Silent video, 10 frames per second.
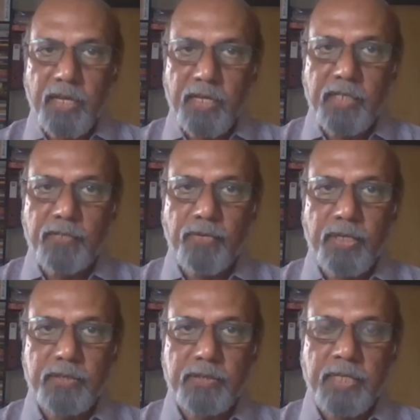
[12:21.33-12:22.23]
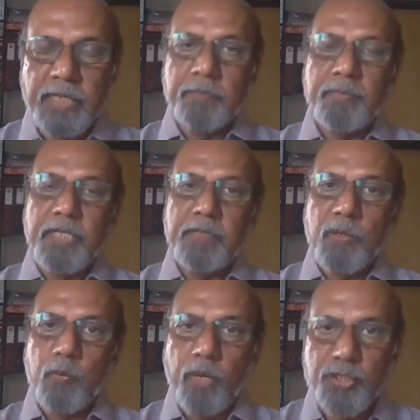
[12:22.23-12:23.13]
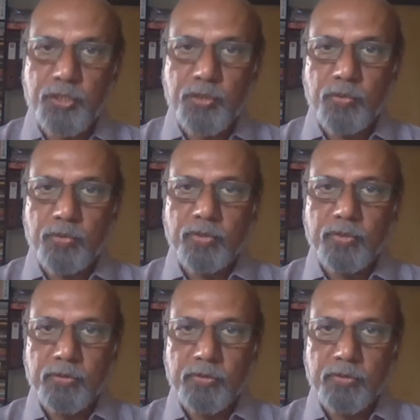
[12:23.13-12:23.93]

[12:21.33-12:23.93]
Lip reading: in inflation accompanied by wage growth,